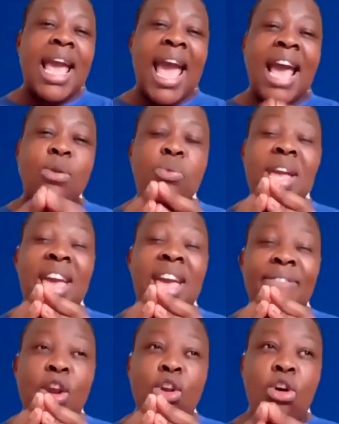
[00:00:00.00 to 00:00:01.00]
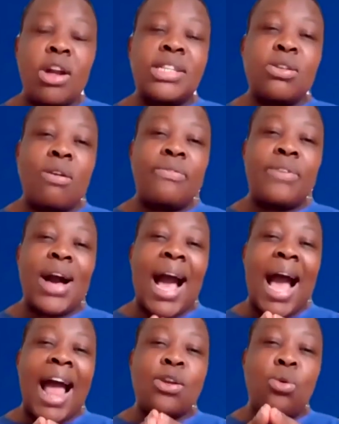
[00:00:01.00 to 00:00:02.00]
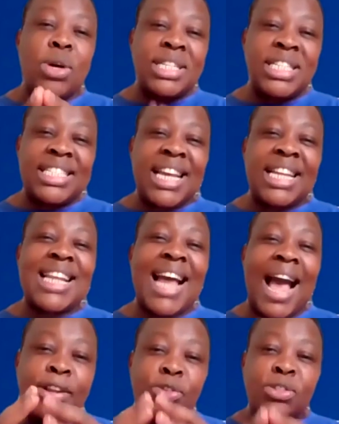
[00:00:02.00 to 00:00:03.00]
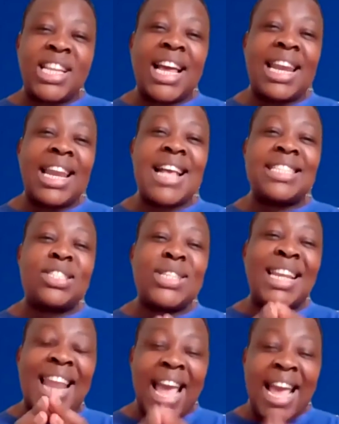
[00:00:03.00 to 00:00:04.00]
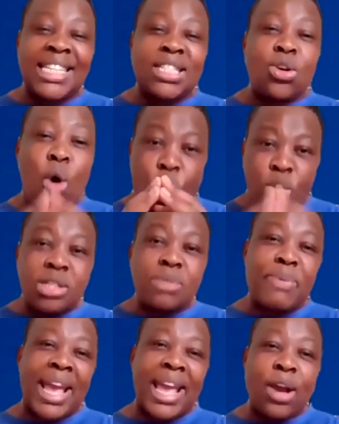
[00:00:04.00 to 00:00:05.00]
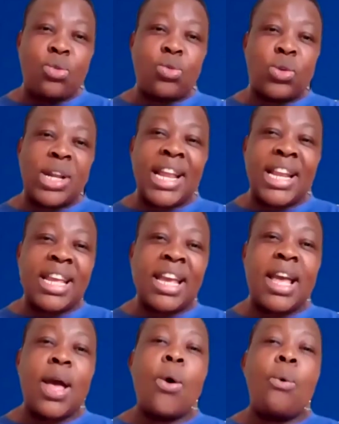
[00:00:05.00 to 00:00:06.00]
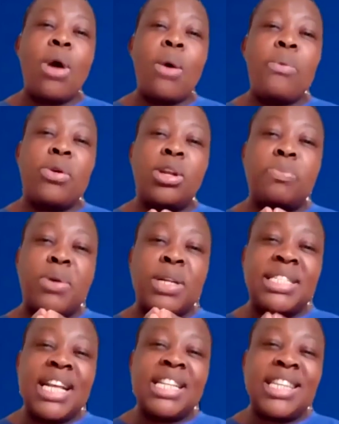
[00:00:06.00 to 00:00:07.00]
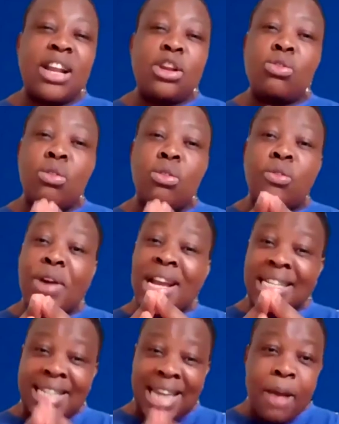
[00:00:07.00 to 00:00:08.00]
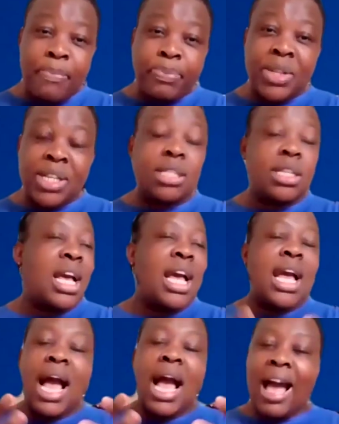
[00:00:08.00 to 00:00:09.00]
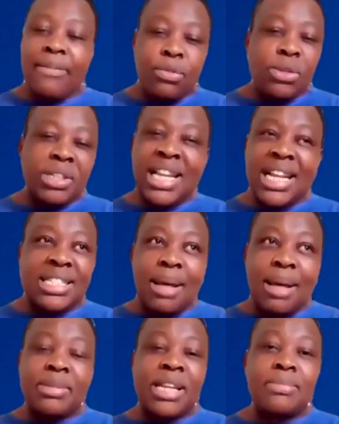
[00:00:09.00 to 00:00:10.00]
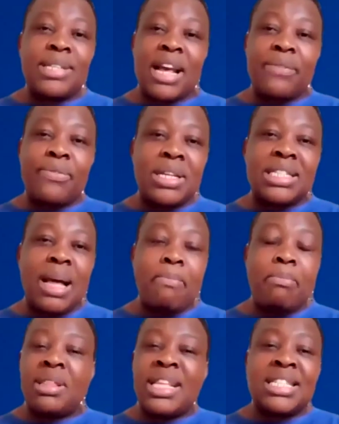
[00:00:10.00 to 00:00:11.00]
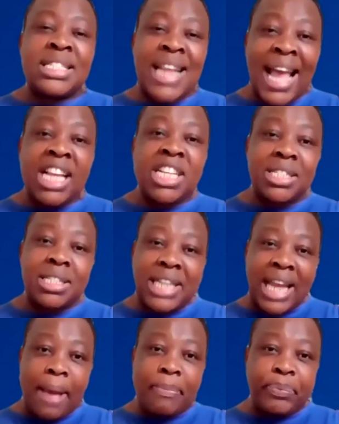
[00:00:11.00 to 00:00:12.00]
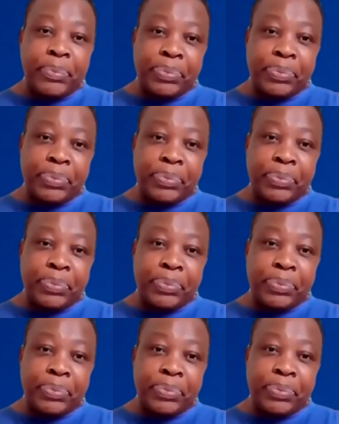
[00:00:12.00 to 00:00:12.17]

And we have a lot of unaudited, unutilized land owned by Ekurhuleni, where we could potentially look for a dam. I've looked at some dams, like for example, there's Nigel Dam.